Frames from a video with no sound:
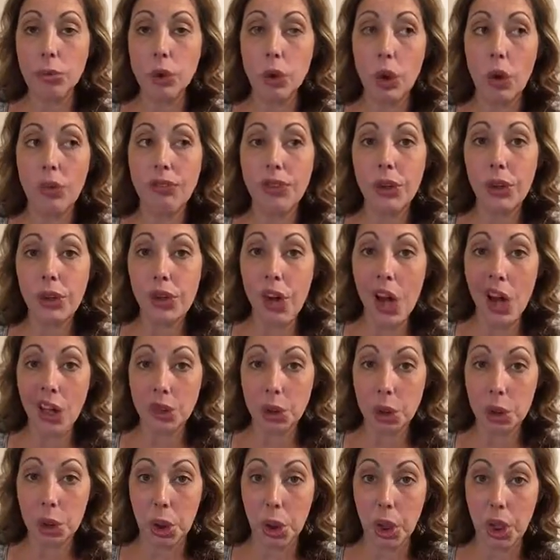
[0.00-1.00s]
So if you're
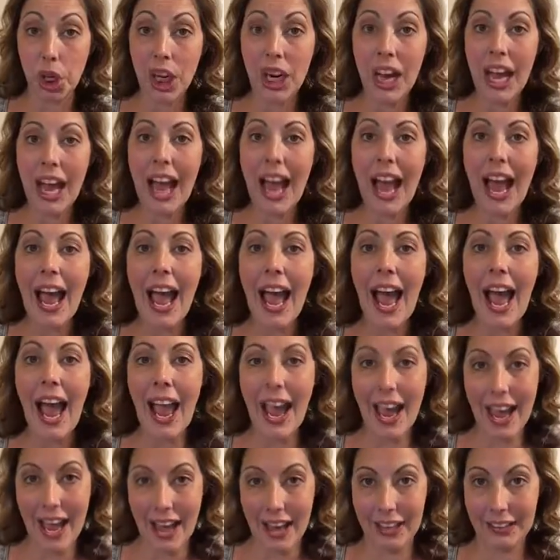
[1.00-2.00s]
not sure,
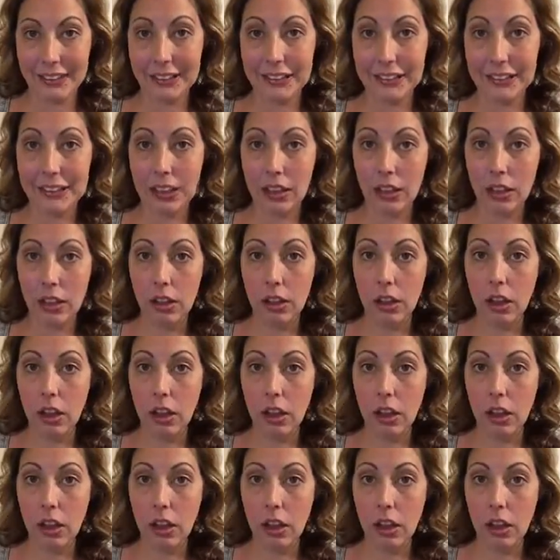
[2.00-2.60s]
ask.